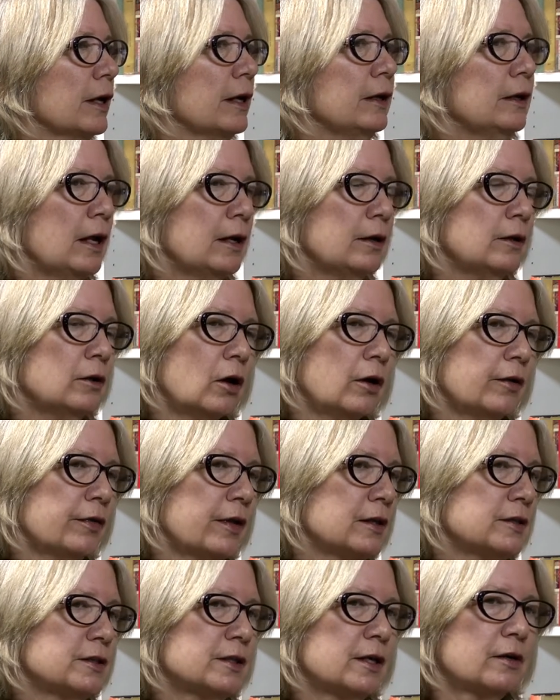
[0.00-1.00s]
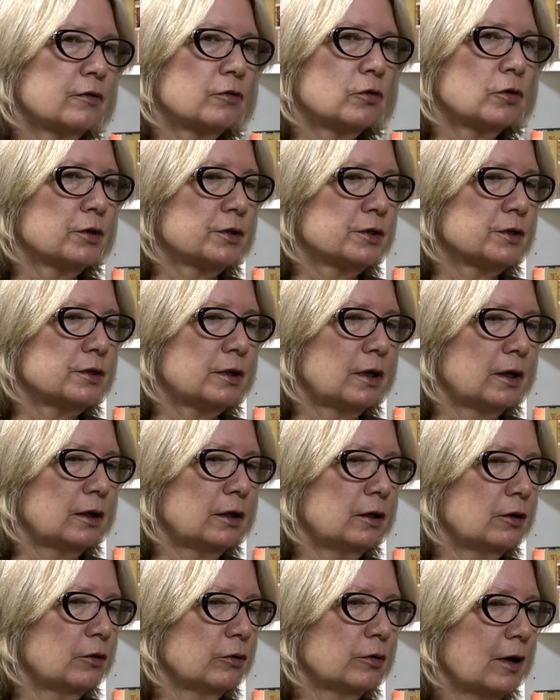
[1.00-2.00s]
And all that said, of course,
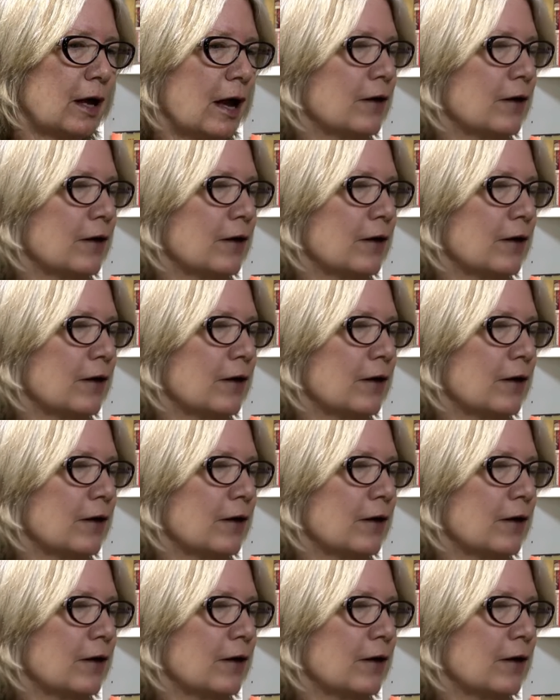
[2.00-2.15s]
you know,